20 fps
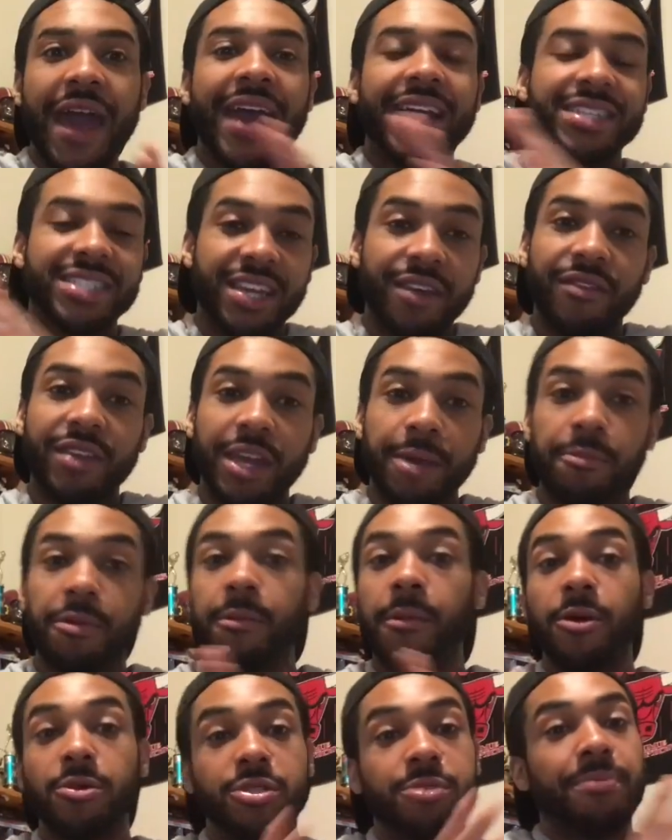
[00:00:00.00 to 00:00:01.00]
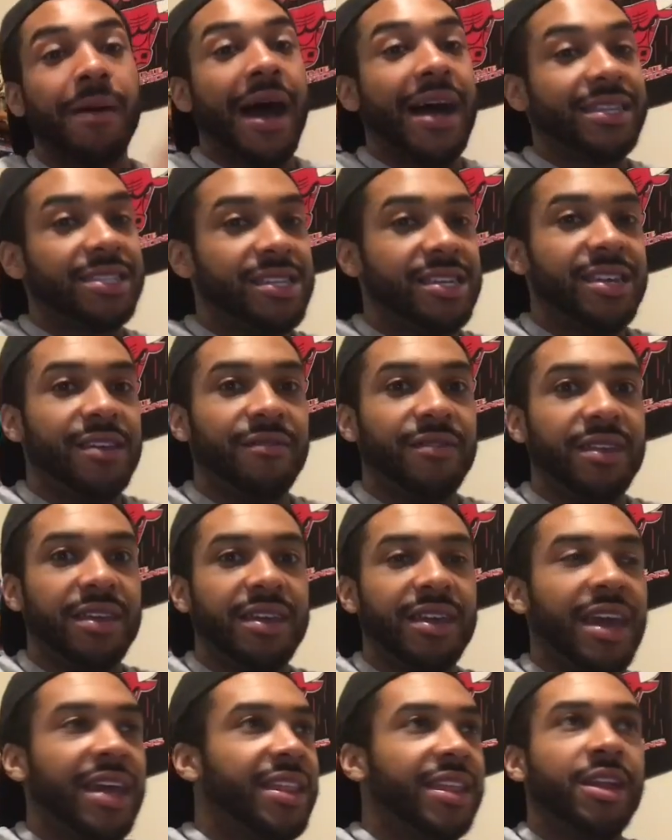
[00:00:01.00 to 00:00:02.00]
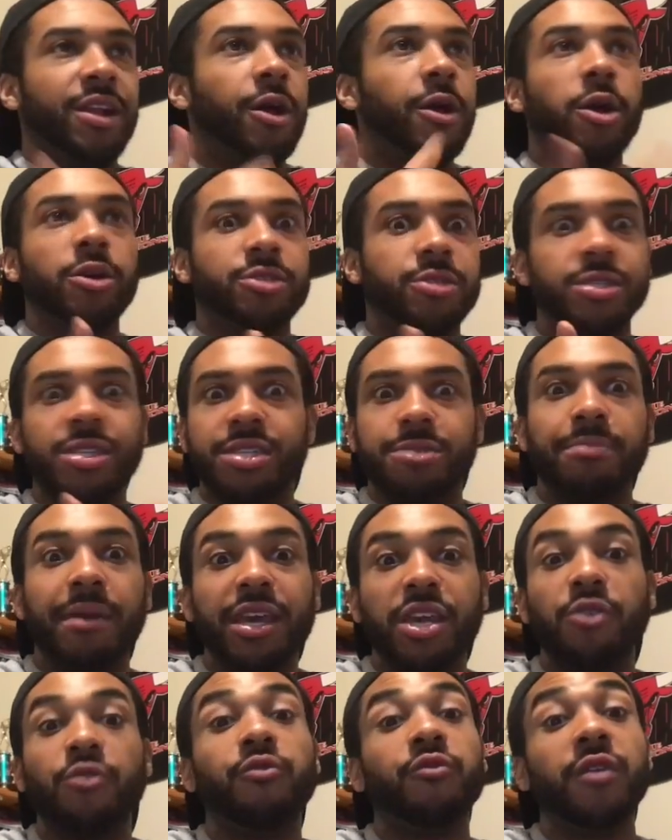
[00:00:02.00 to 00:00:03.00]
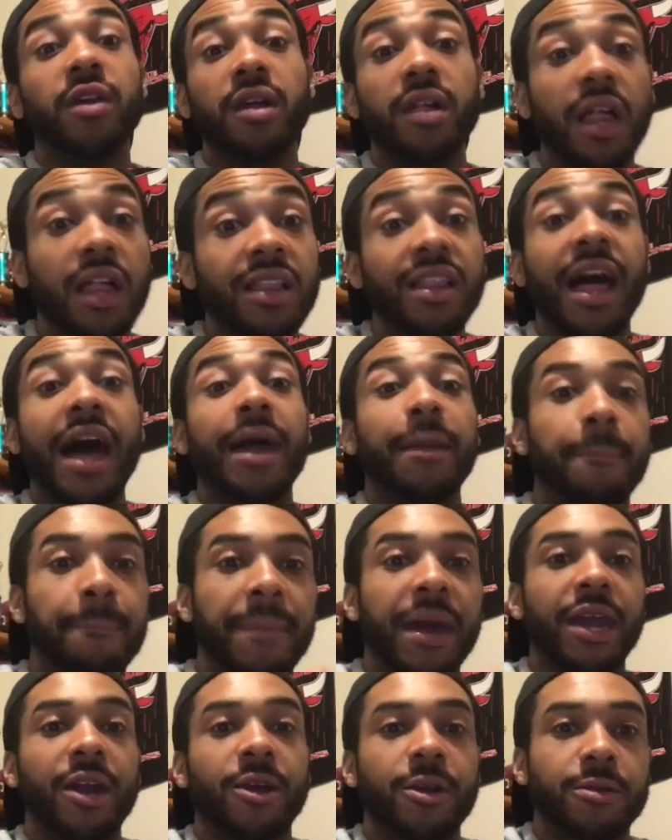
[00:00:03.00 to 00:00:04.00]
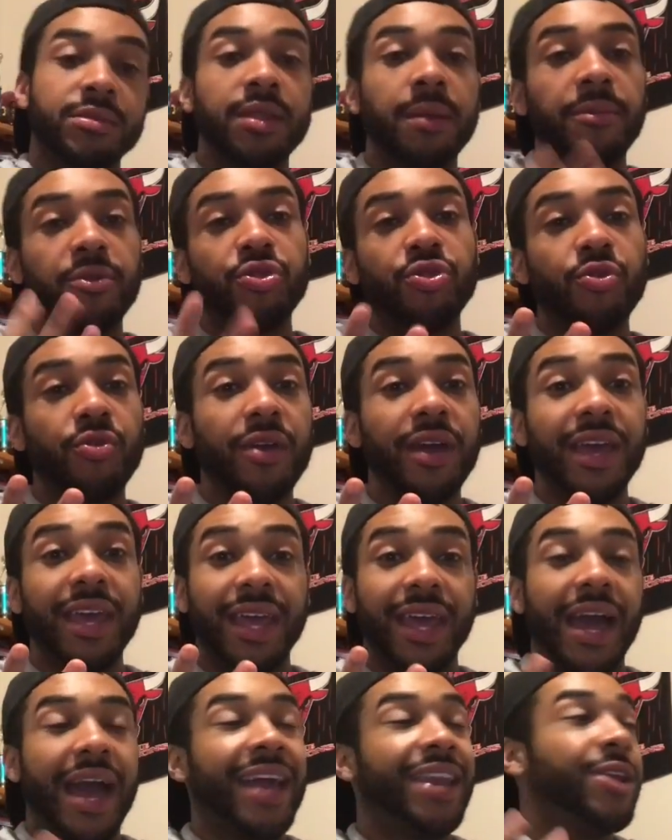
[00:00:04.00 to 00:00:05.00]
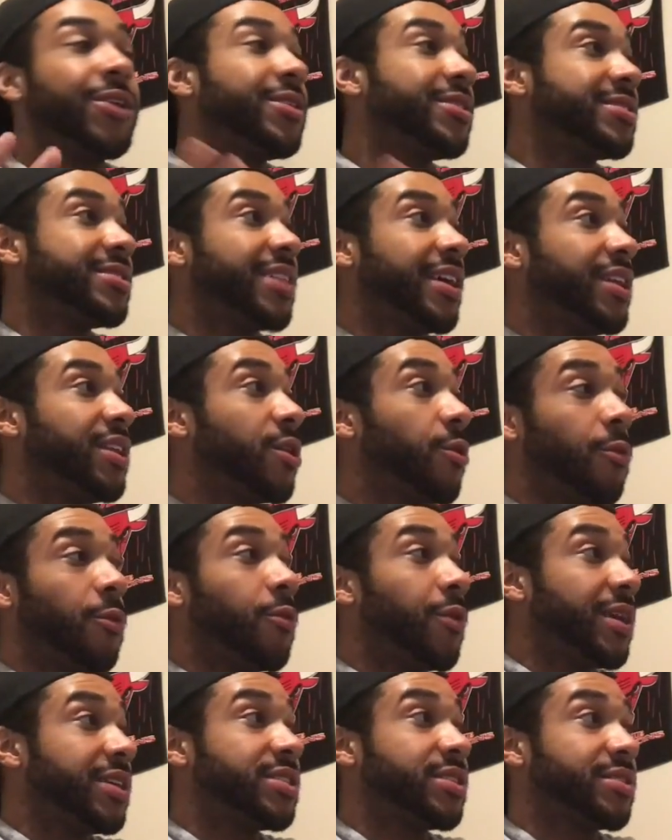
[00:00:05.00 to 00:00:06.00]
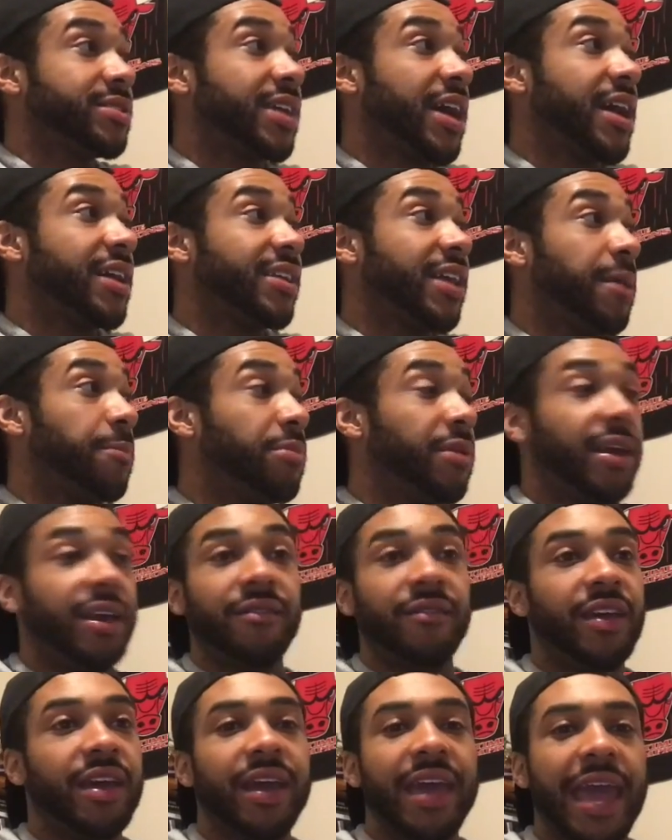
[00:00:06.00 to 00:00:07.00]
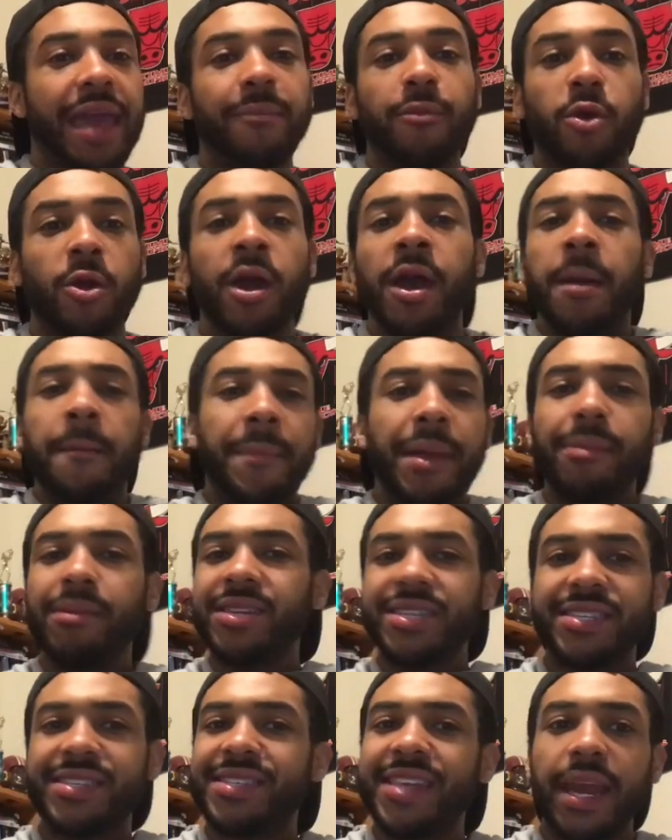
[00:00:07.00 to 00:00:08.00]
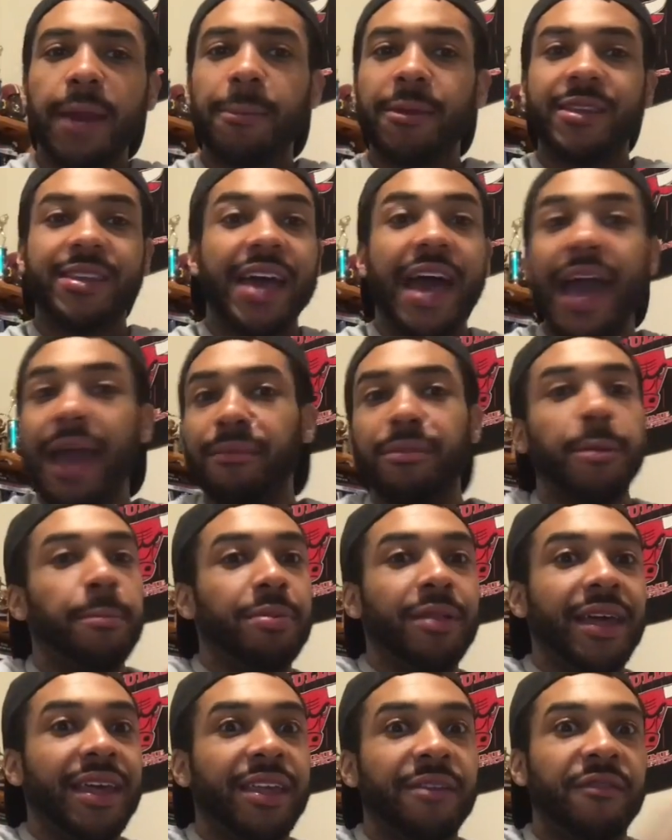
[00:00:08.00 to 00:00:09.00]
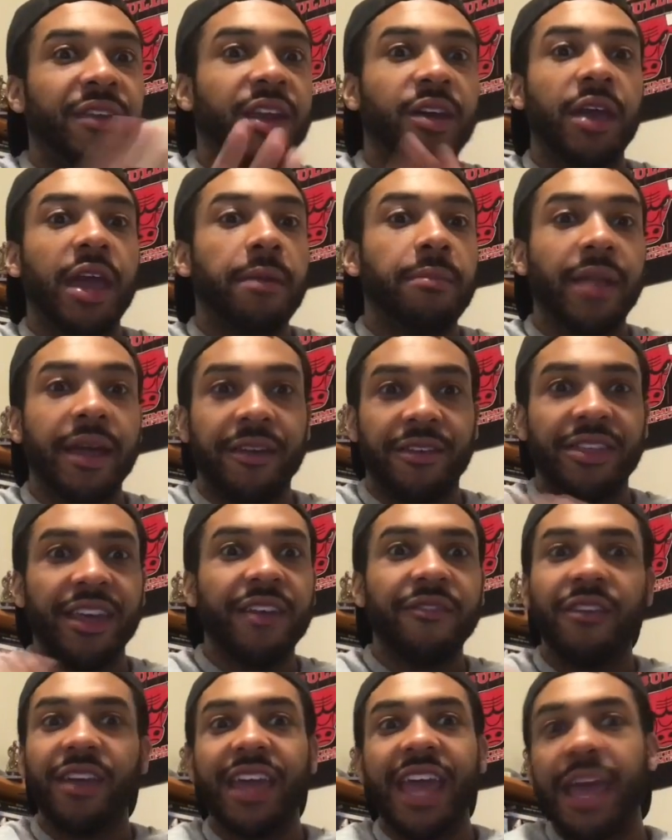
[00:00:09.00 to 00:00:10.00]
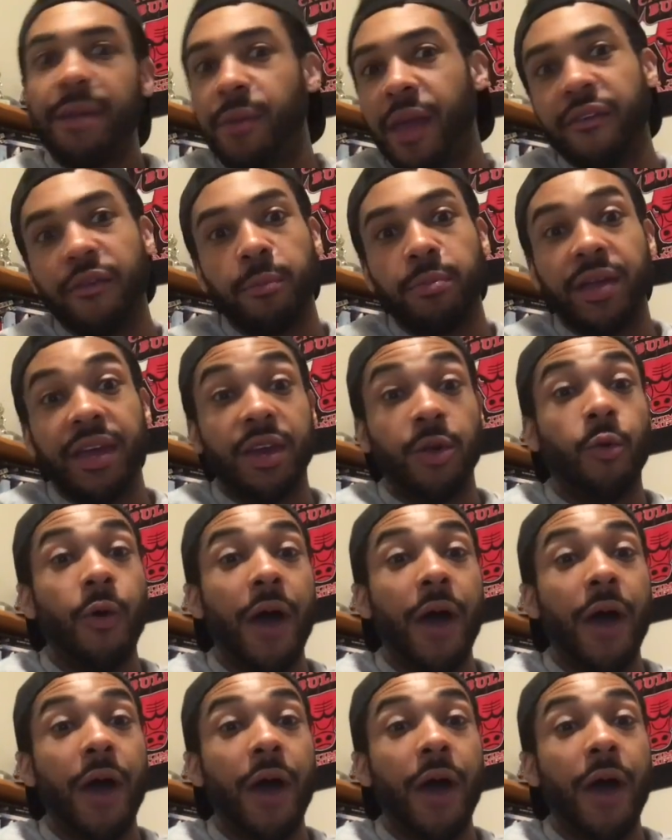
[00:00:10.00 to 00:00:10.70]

activity promotes positivity and it'll also just make you feel a lot better. Number three, I know you said you don't waste your entire day playing a video game or maybe just set up a time to play that video game. Like think of a game you haven't played in a